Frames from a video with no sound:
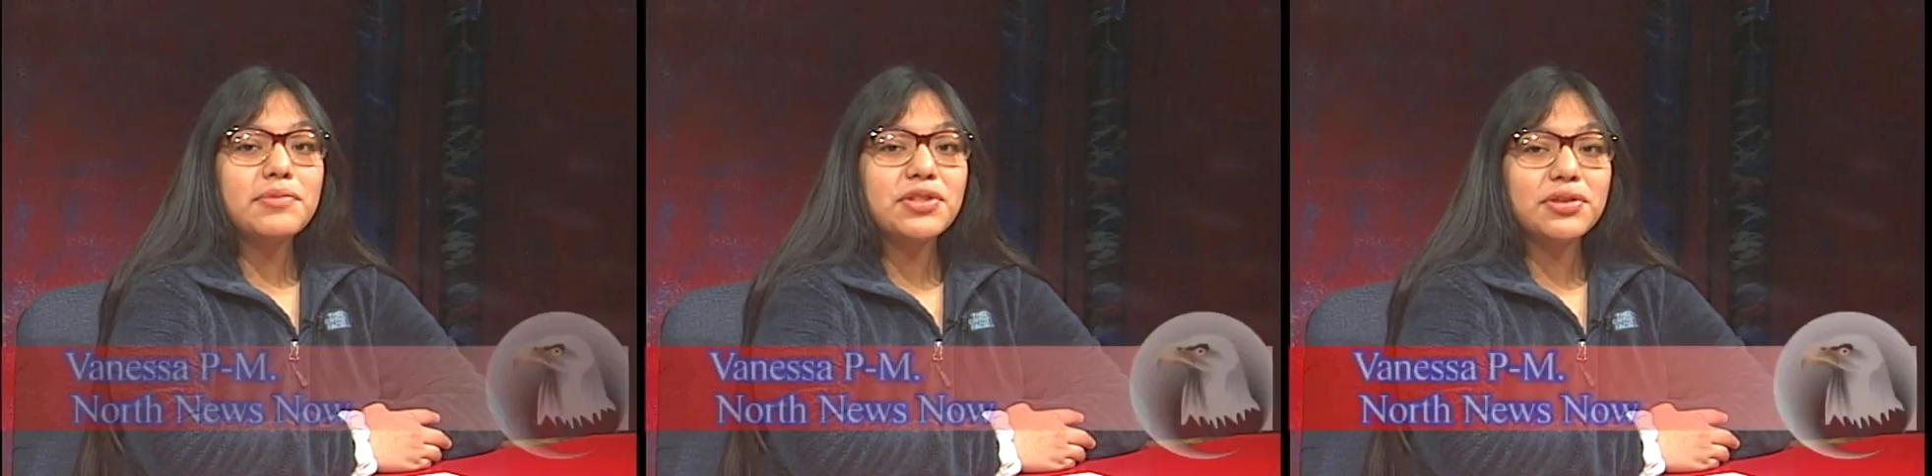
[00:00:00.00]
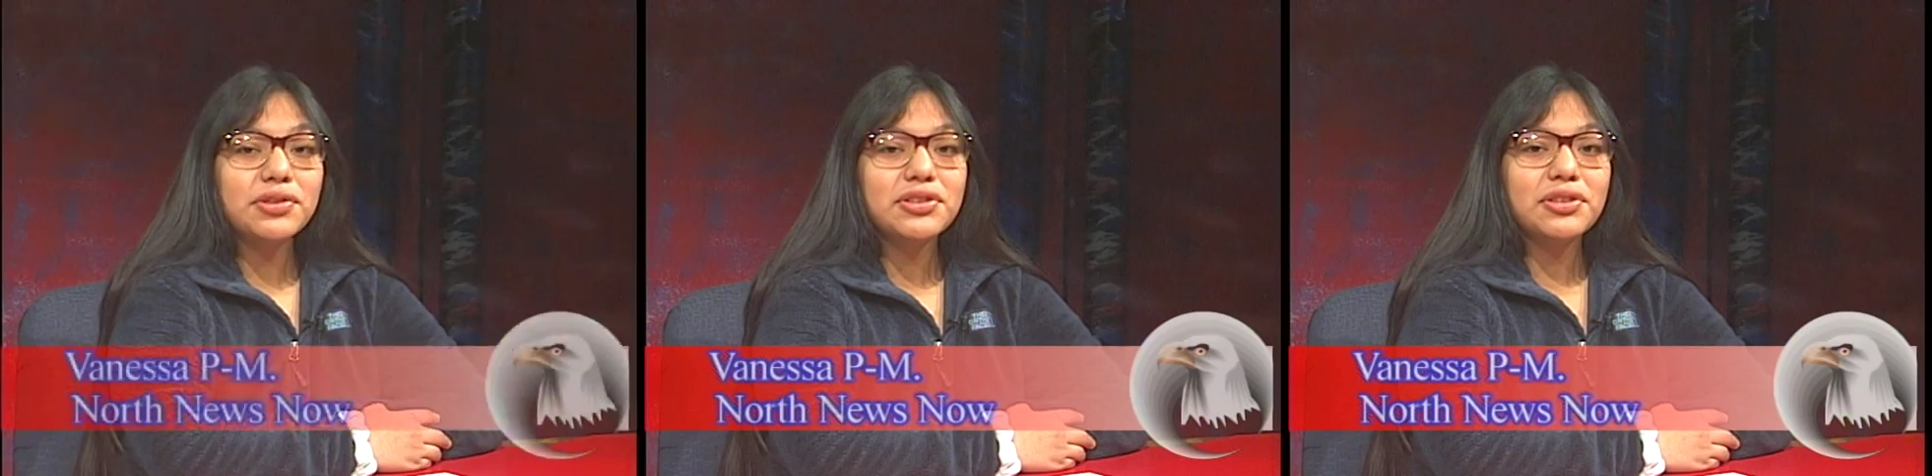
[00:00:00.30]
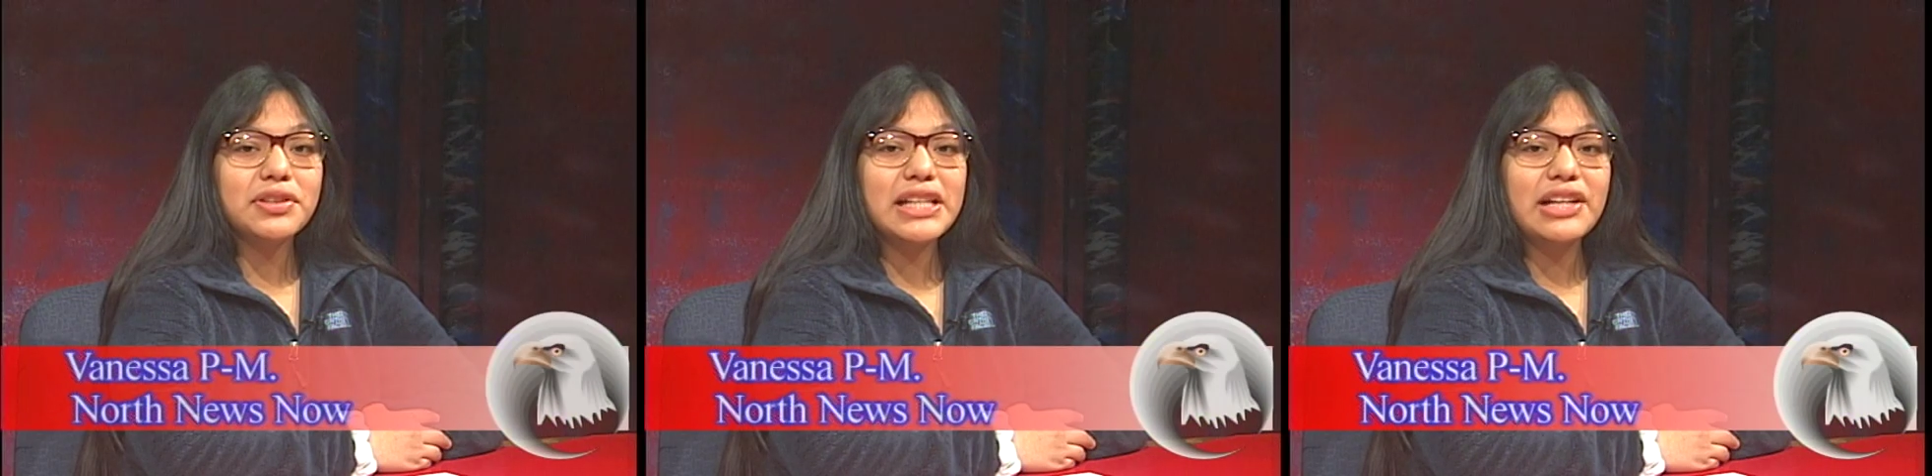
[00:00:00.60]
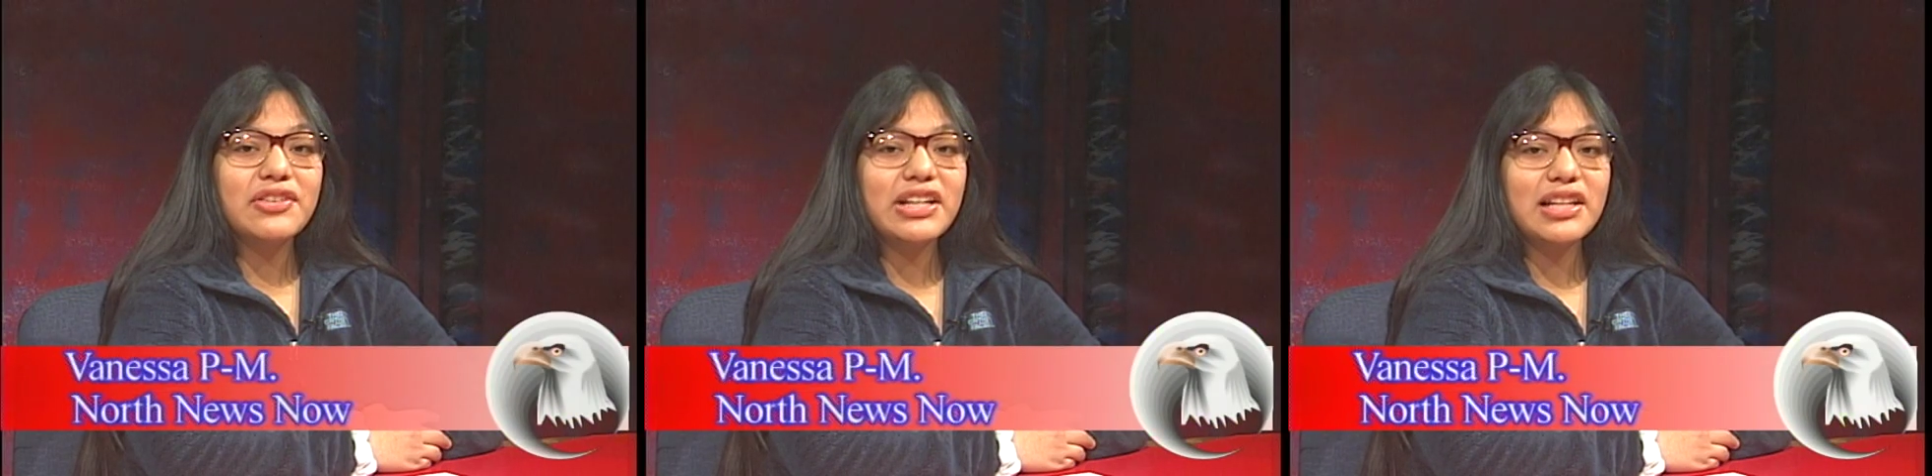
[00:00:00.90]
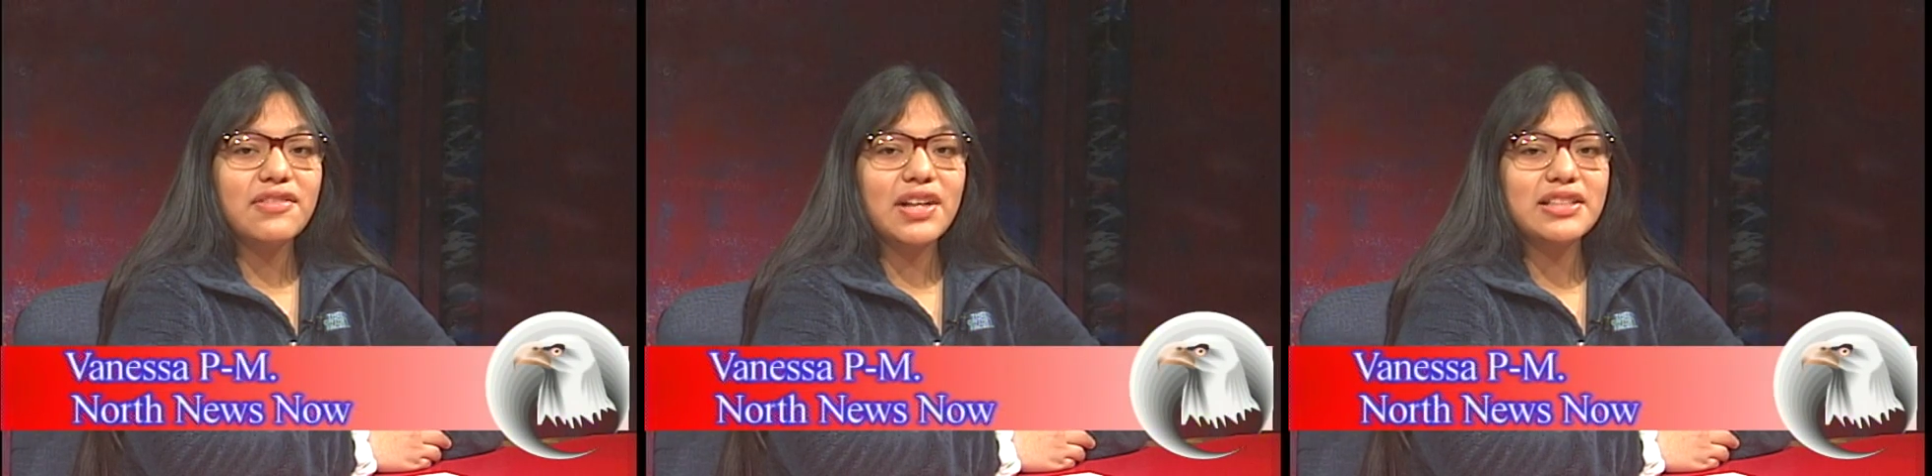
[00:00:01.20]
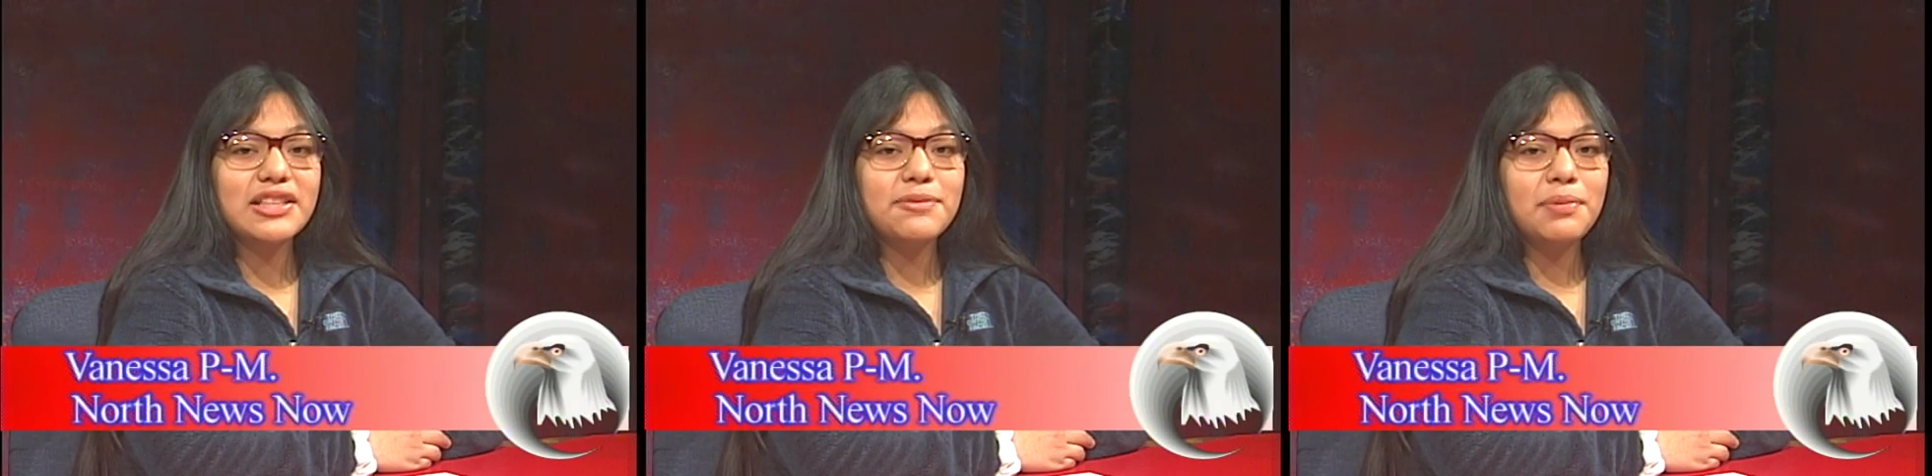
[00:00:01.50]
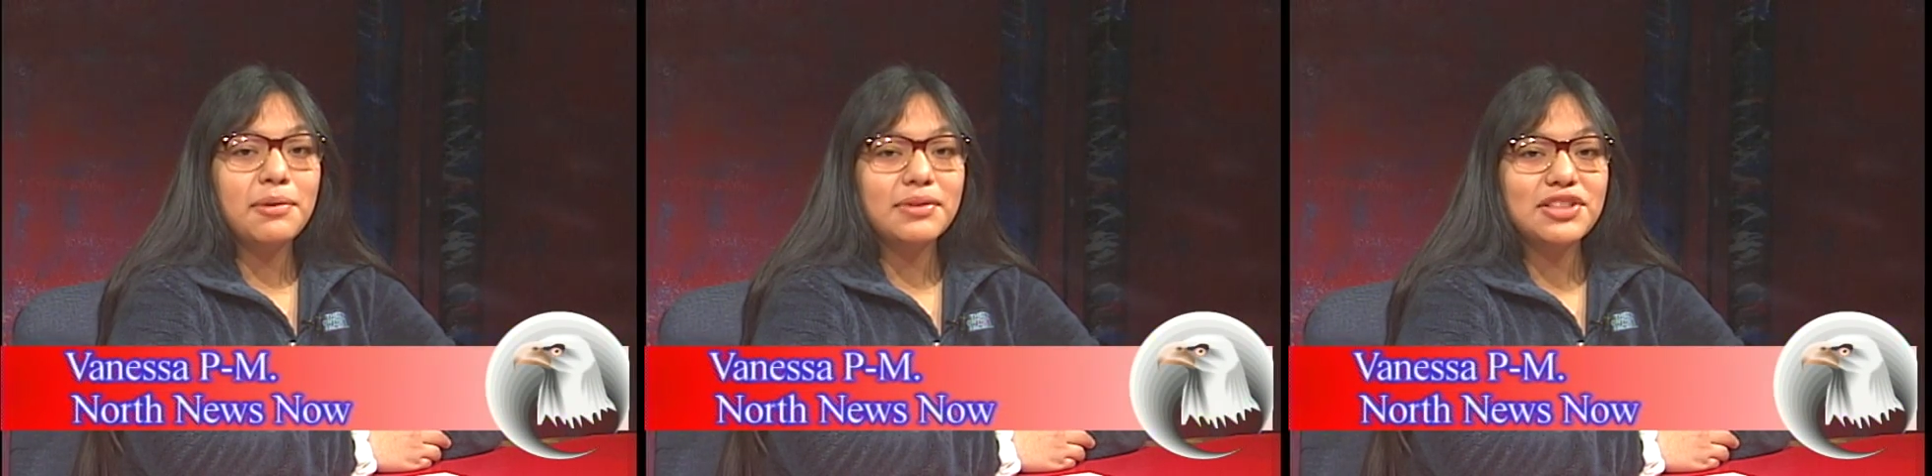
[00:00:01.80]
short story, creative essays
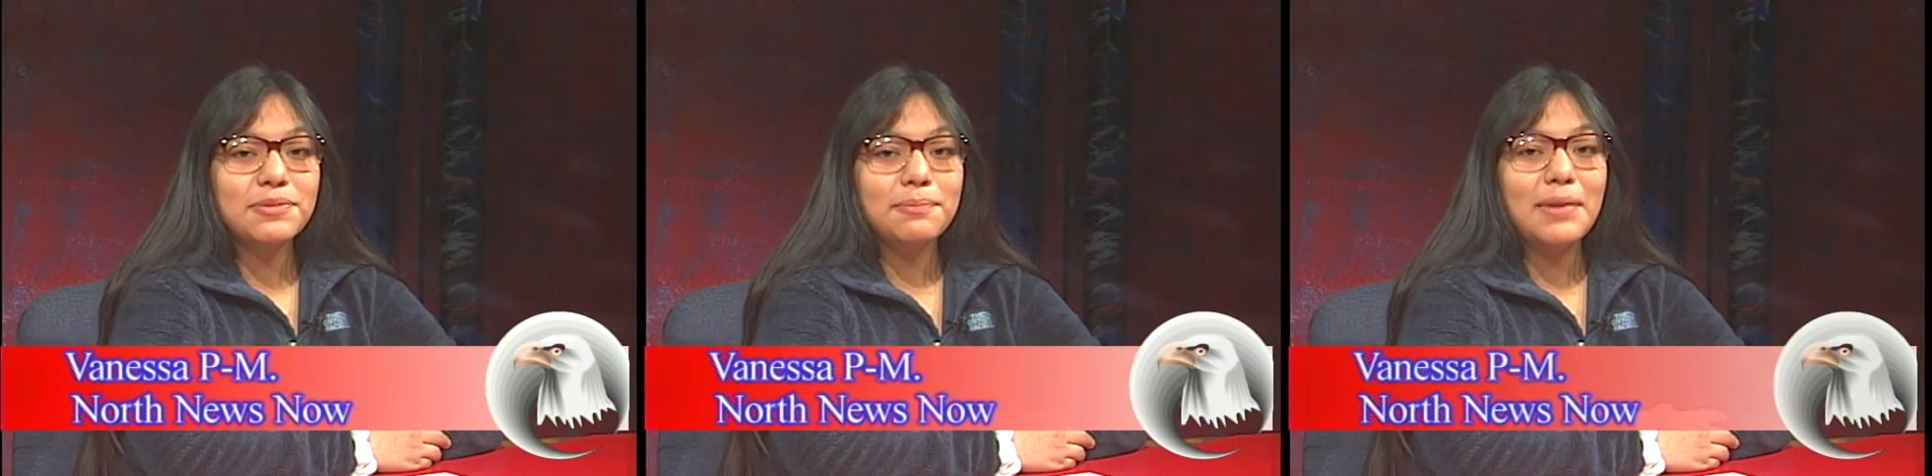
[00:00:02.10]
published.